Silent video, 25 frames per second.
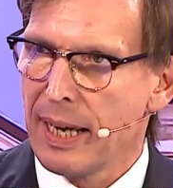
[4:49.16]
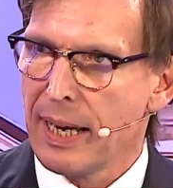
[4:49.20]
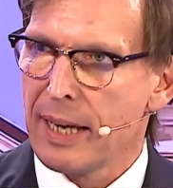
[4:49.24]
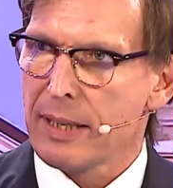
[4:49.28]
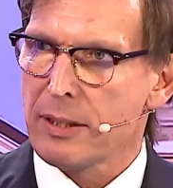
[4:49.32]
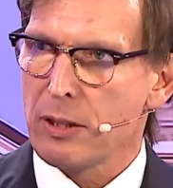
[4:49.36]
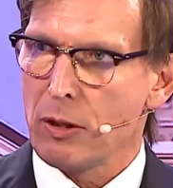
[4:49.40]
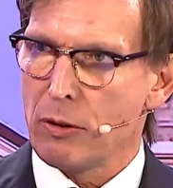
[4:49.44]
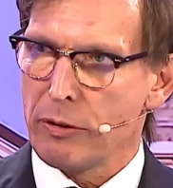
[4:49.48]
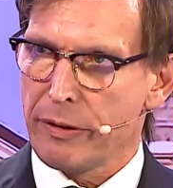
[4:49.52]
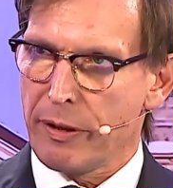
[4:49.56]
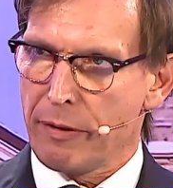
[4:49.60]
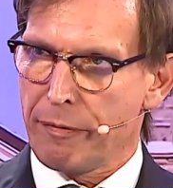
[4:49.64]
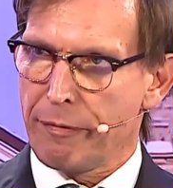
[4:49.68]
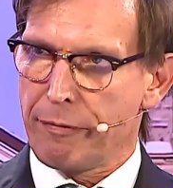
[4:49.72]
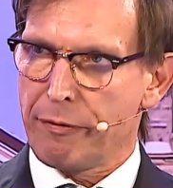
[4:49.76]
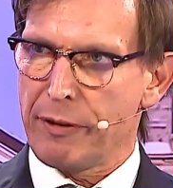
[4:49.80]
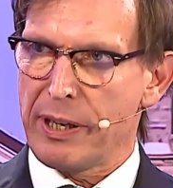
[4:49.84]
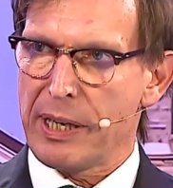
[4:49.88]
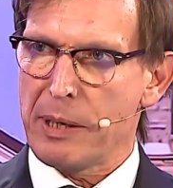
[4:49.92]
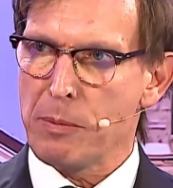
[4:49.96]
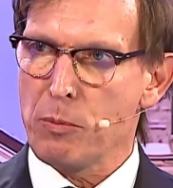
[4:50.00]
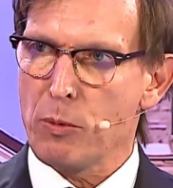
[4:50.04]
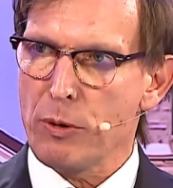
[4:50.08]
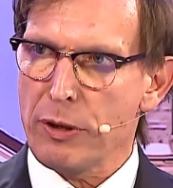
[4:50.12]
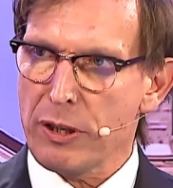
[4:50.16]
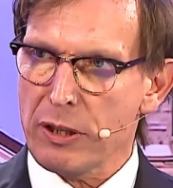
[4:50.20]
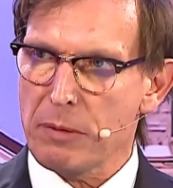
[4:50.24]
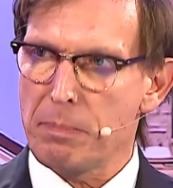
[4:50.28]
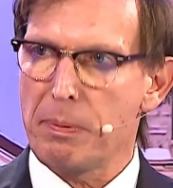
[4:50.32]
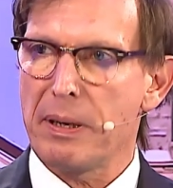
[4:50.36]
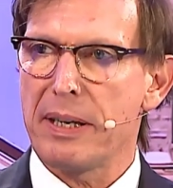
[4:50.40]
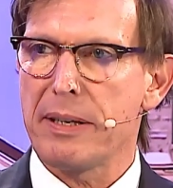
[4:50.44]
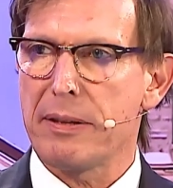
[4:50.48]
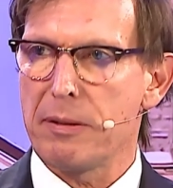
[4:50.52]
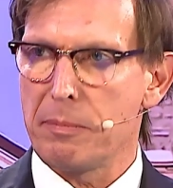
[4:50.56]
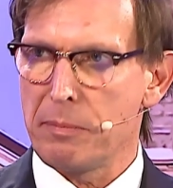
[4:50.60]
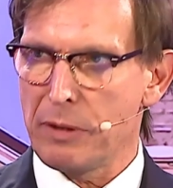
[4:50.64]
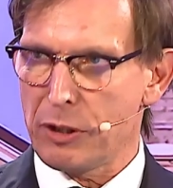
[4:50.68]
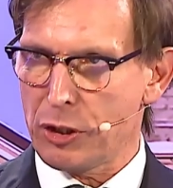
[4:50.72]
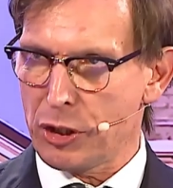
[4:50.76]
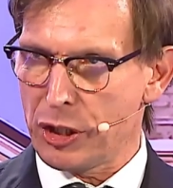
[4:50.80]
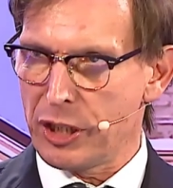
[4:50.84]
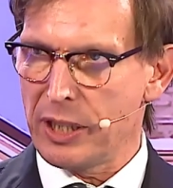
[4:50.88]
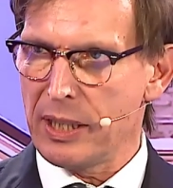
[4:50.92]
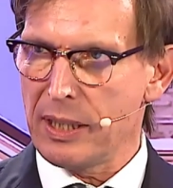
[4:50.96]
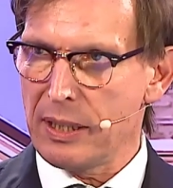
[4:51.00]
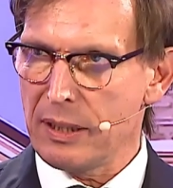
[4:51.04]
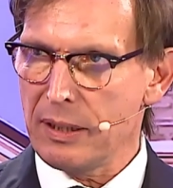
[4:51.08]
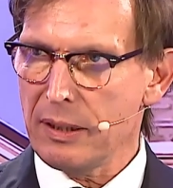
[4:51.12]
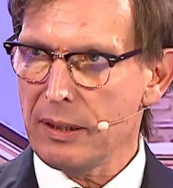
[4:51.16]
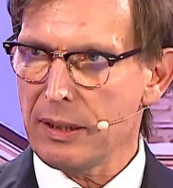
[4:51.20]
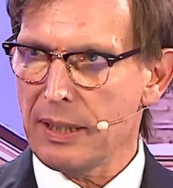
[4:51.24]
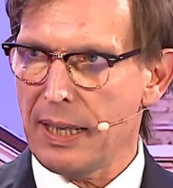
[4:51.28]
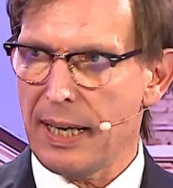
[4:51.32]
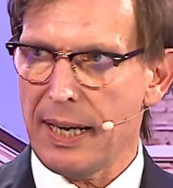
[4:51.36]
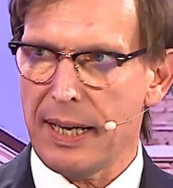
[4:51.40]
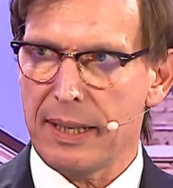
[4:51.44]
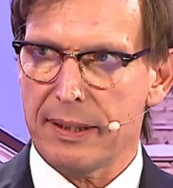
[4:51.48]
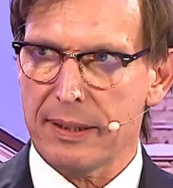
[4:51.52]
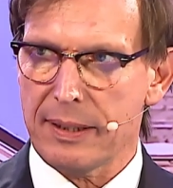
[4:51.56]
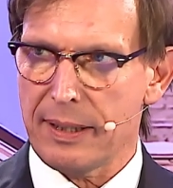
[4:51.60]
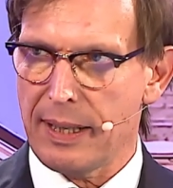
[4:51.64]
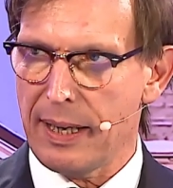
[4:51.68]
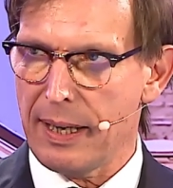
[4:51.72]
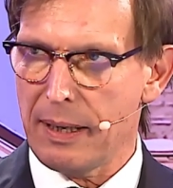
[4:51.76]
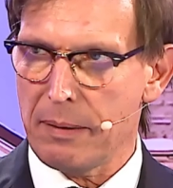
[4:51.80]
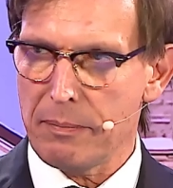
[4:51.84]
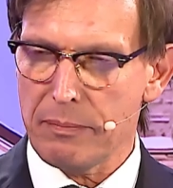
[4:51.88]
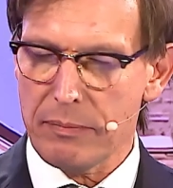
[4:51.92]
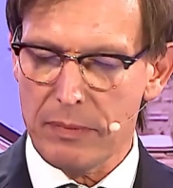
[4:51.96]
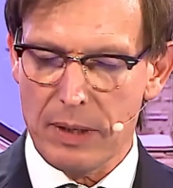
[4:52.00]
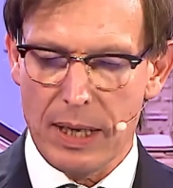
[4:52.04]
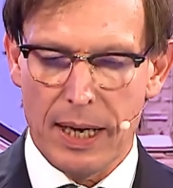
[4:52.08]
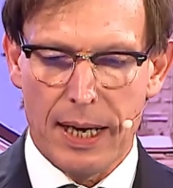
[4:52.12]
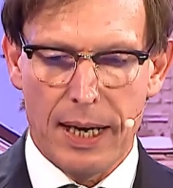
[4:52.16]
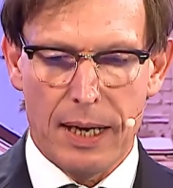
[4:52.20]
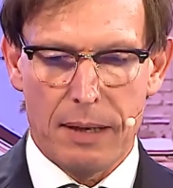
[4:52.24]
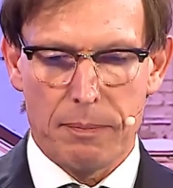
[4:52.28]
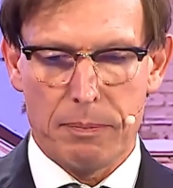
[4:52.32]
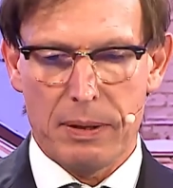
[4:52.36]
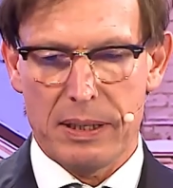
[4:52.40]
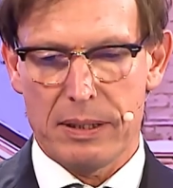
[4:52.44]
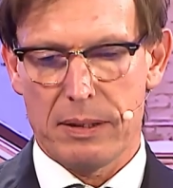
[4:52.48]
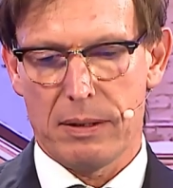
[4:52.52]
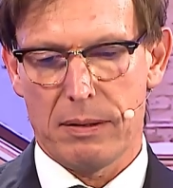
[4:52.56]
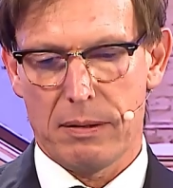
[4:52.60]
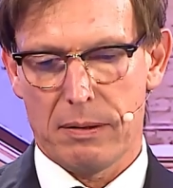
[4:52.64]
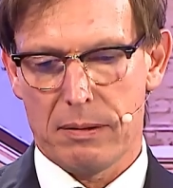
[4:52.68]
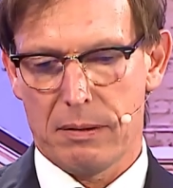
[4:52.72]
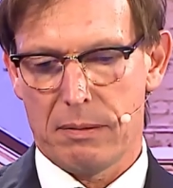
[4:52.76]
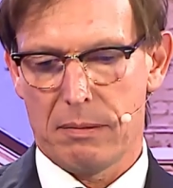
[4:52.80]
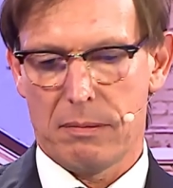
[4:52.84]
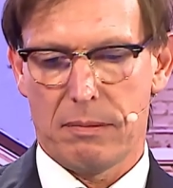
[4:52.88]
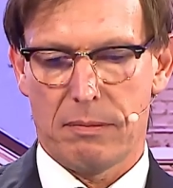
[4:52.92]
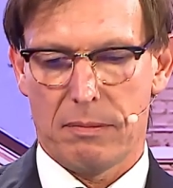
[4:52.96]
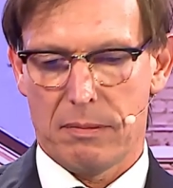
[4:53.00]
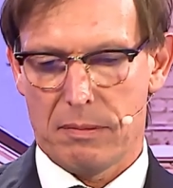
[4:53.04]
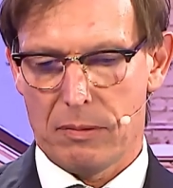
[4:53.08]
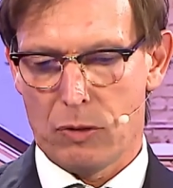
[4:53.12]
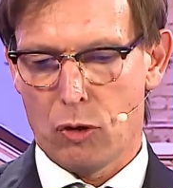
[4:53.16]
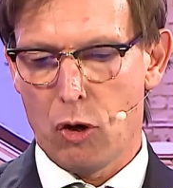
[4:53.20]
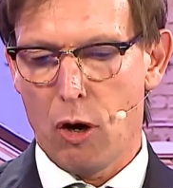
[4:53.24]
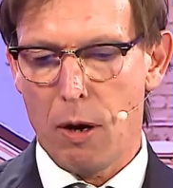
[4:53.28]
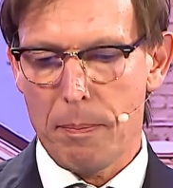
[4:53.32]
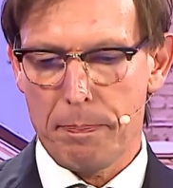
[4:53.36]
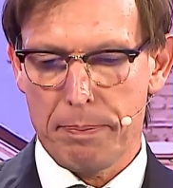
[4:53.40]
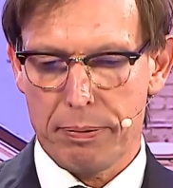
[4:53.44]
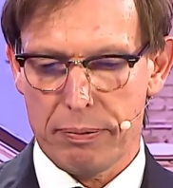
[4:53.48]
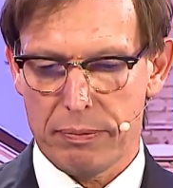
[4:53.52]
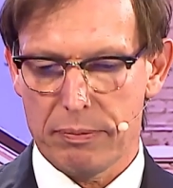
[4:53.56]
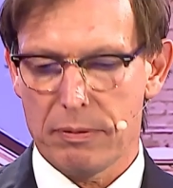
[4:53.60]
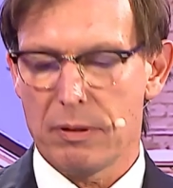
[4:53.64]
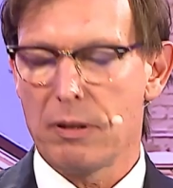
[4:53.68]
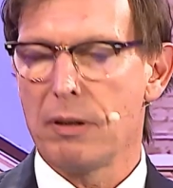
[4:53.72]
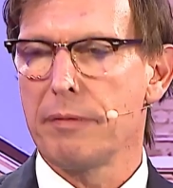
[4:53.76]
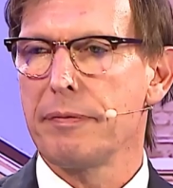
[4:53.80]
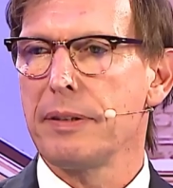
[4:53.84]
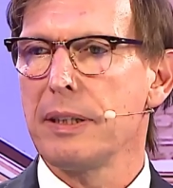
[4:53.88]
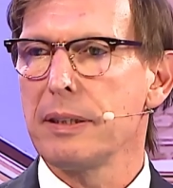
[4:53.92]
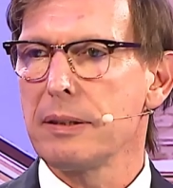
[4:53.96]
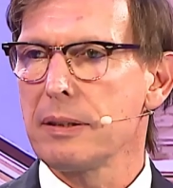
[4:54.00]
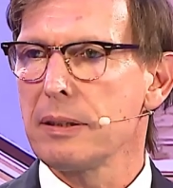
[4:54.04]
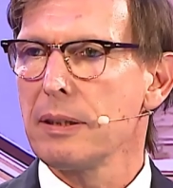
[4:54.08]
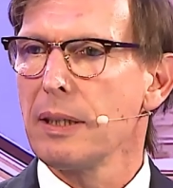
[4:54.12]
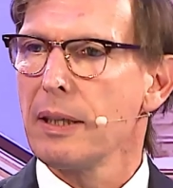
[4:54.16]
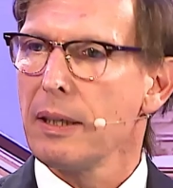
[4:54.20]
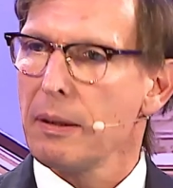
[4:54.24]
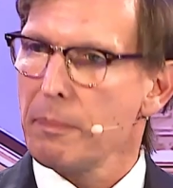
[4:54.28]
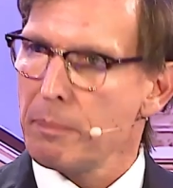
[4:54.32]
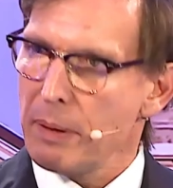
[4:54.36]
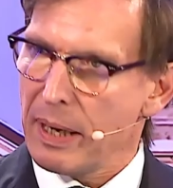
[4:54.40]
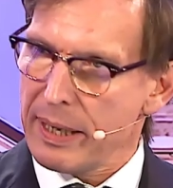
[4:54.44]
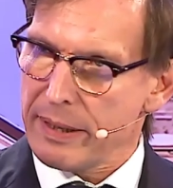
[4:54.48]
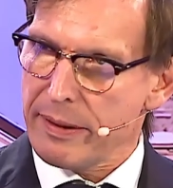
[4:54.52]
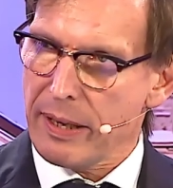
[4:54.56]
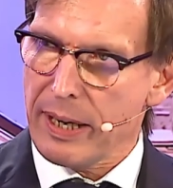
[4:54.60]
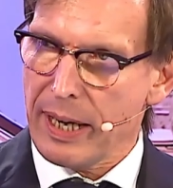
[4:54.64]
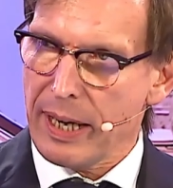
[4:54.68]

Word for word: So the framework by the machine, CAD-CAM, but the top of it by the